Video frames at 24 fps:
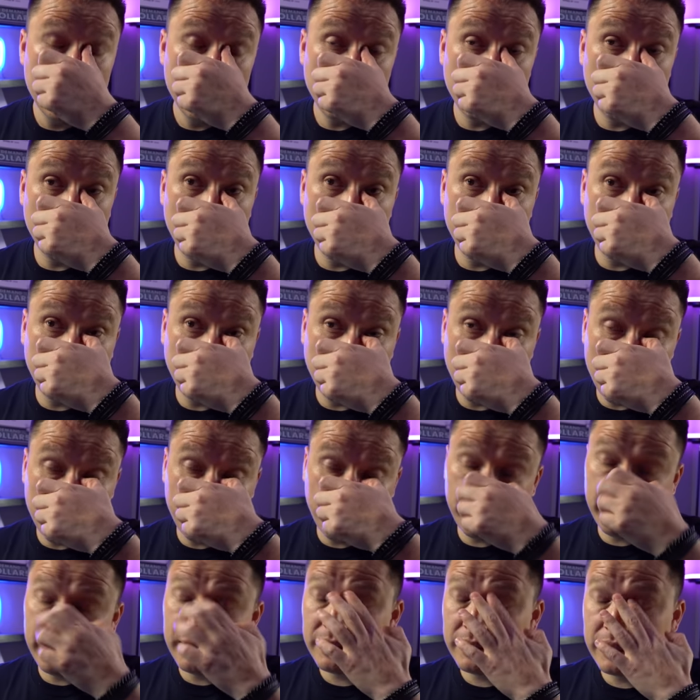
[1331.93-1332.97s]
with the
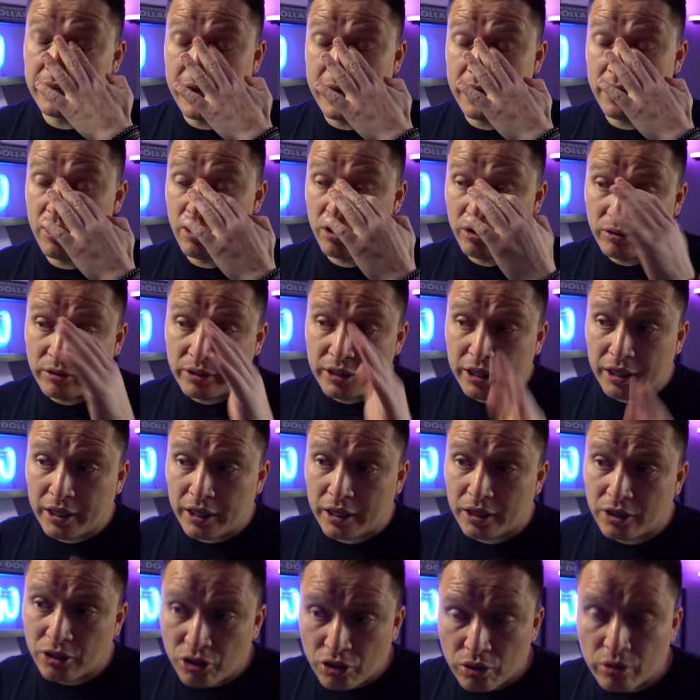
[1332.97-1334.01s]
profits that not only
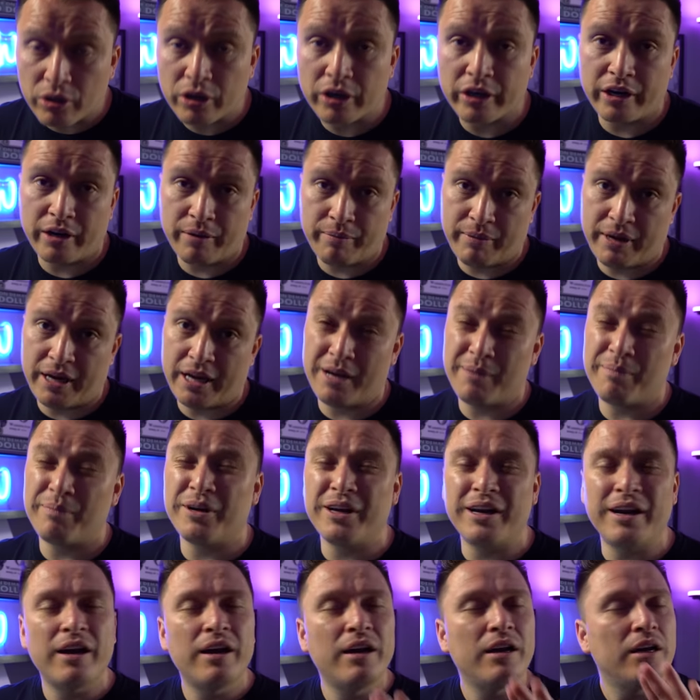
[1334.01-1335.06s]
you're gonna make,
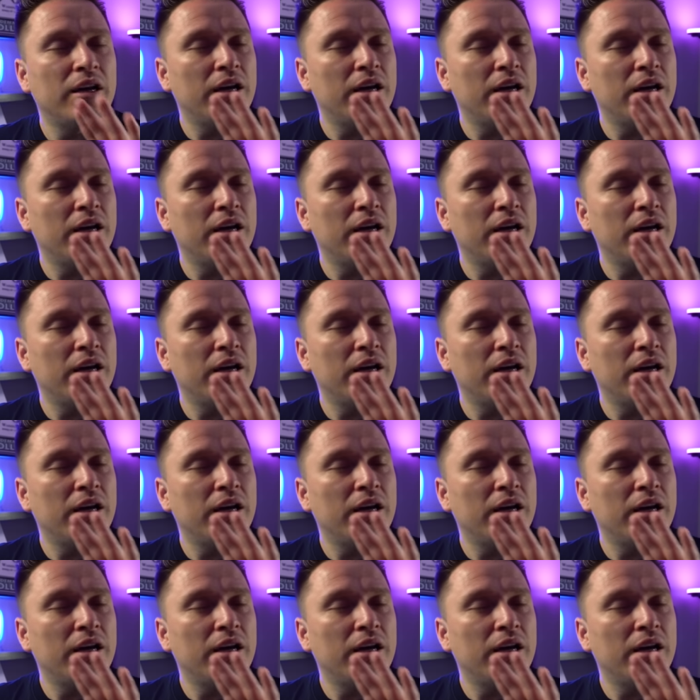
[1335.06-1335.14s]
but